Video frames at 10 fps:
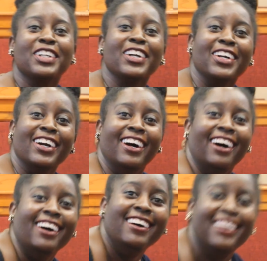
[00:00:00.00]
you. Girl. Jesus
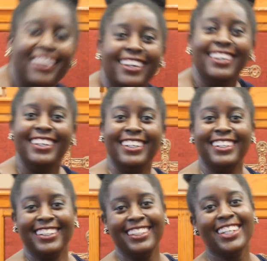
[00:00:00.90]
loves you
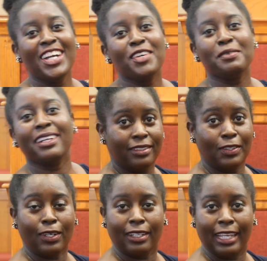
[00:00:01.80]
too. What? You
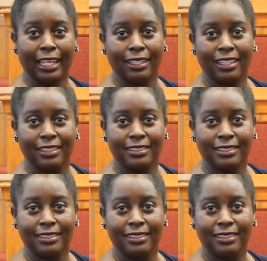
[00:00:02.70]
gonna edit this?